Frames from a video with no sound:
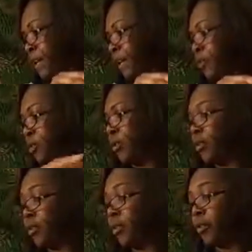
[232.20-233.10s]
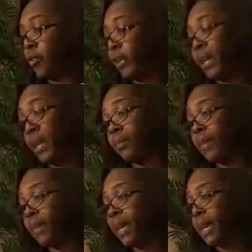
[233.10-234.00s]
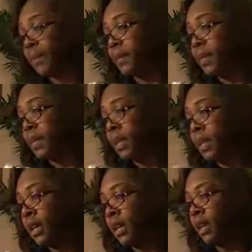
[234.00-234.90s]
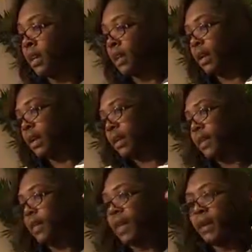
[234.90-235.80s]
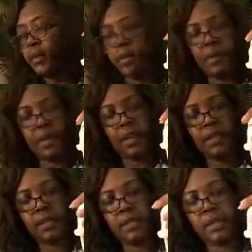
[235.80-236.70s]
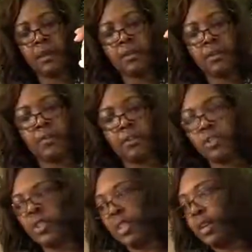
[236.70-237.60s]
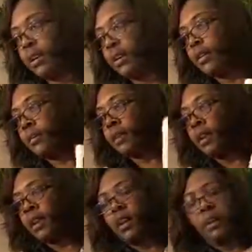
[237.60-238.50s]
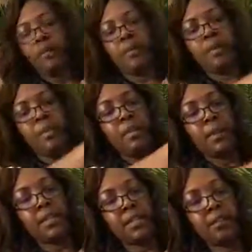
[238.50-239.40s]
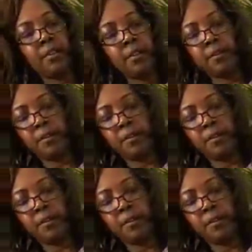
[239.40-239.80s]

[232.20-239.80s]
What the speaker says: pectoral girdle and upper limbs, that would be this upper portion here. From the posterior